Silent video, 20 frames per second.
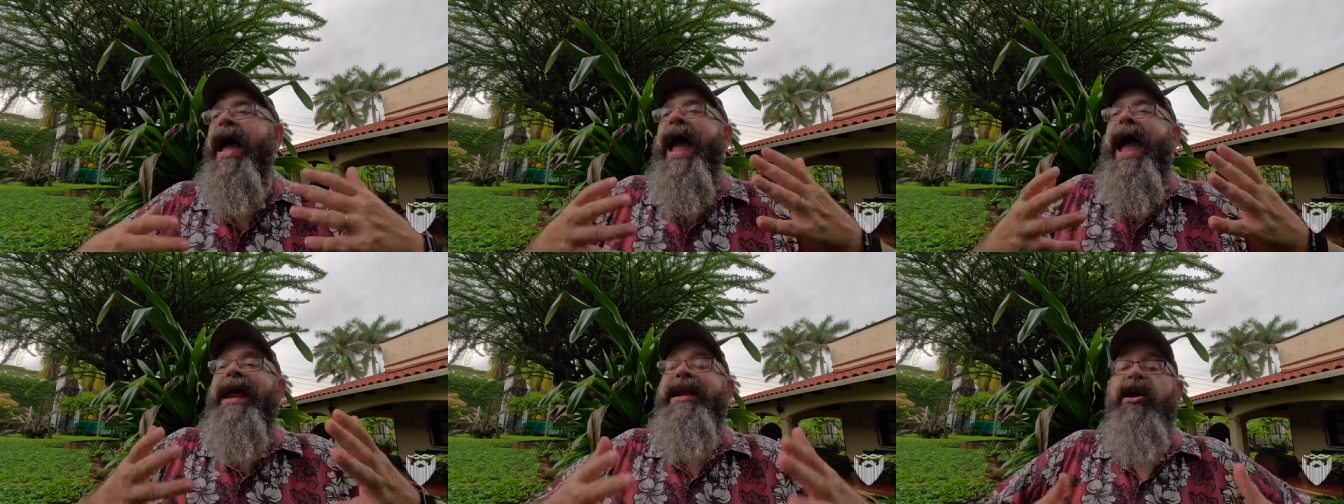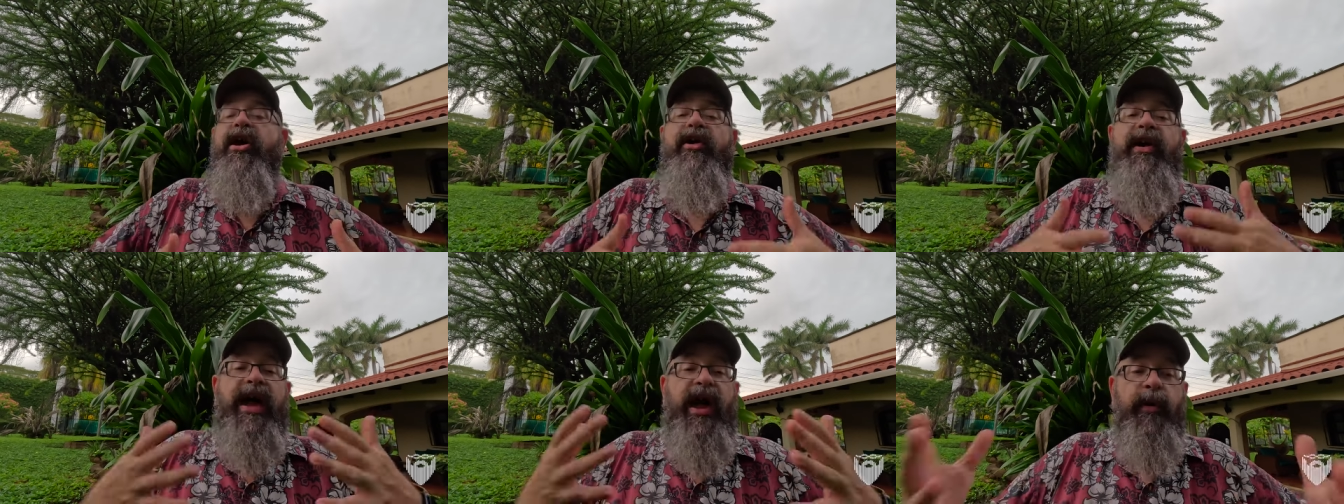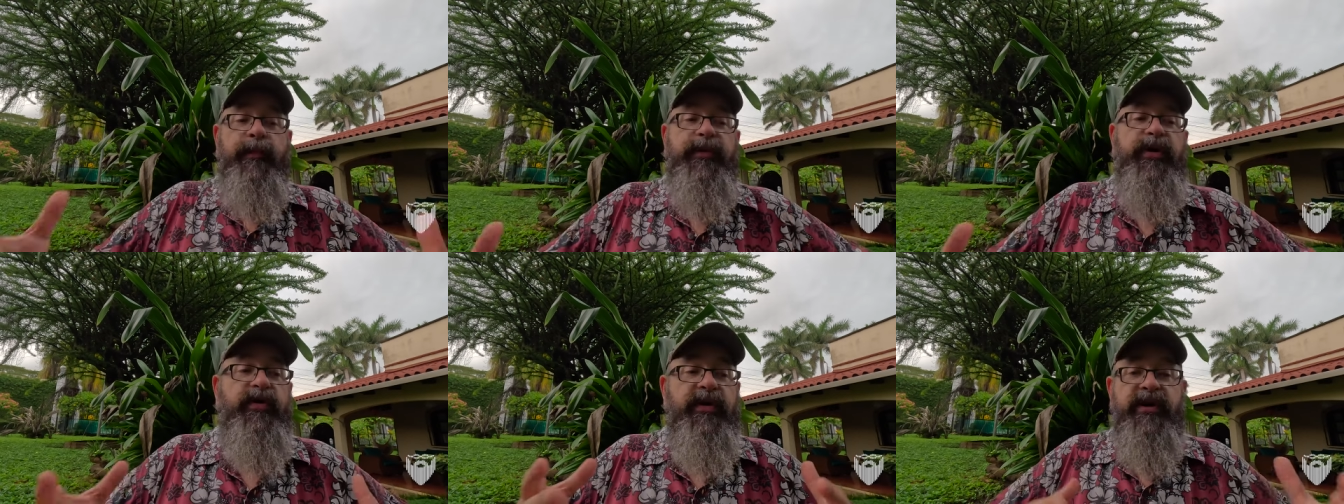and I'll
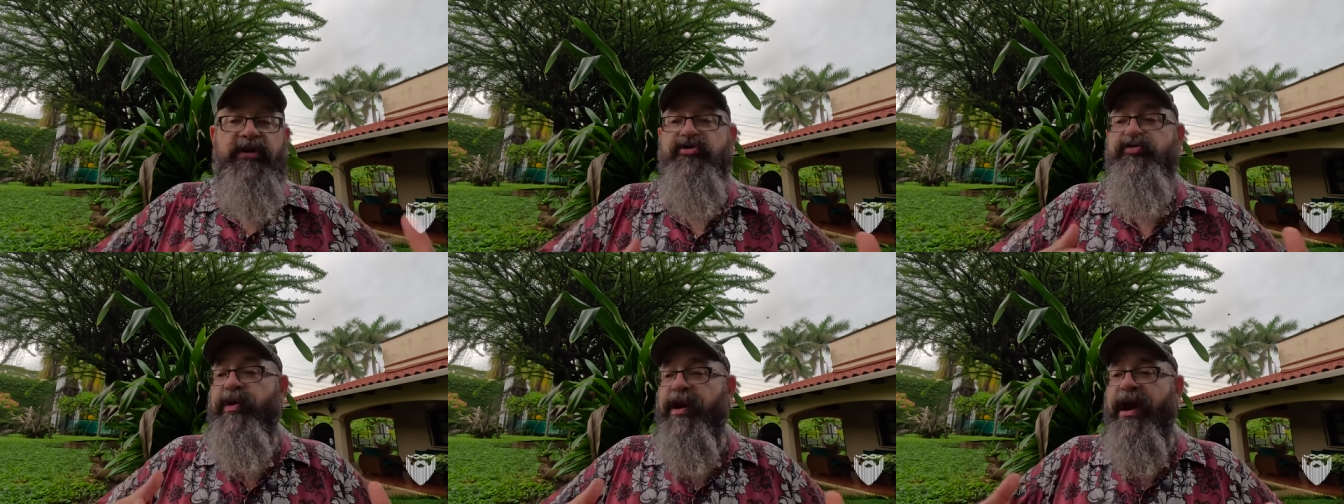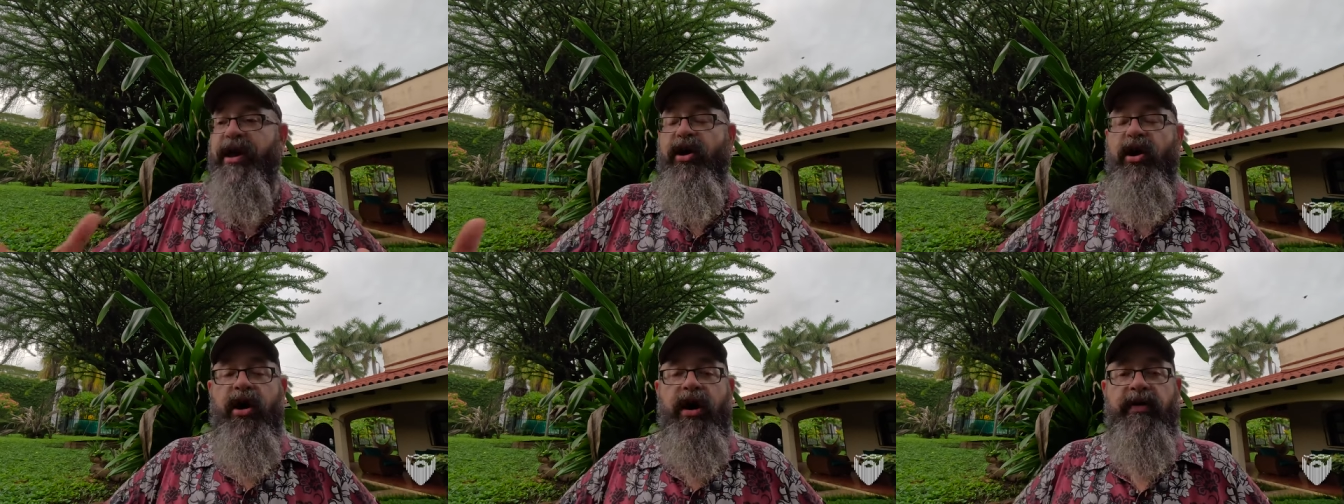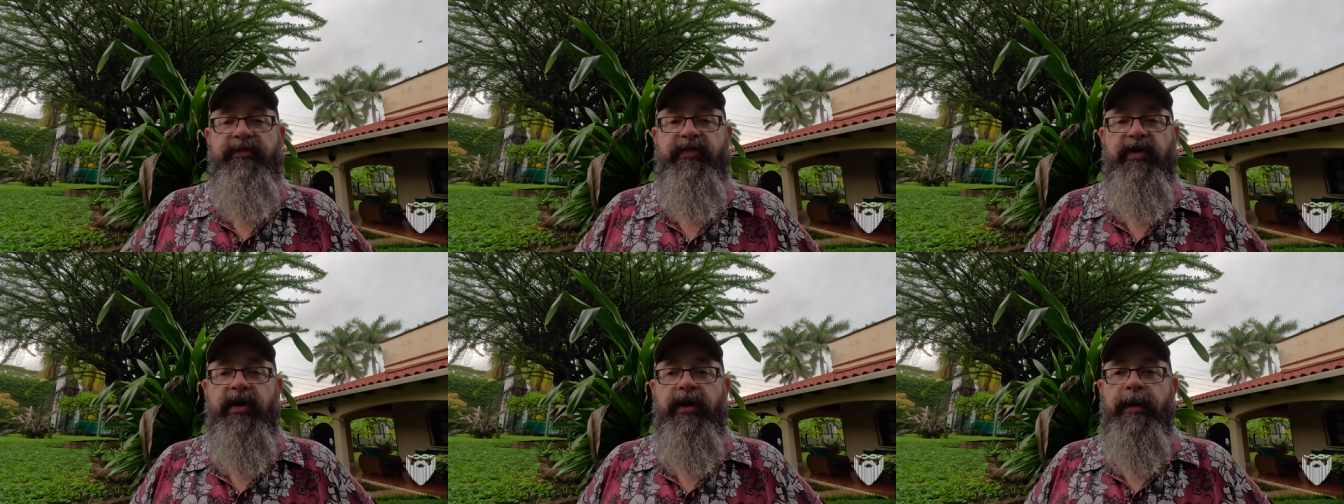help you. Here's what I
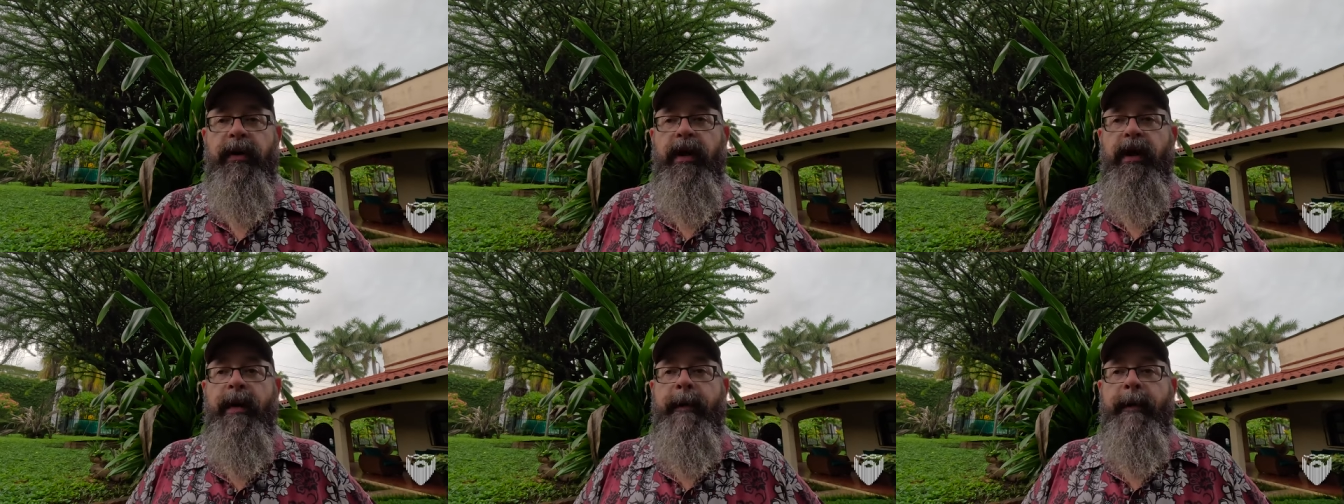offer.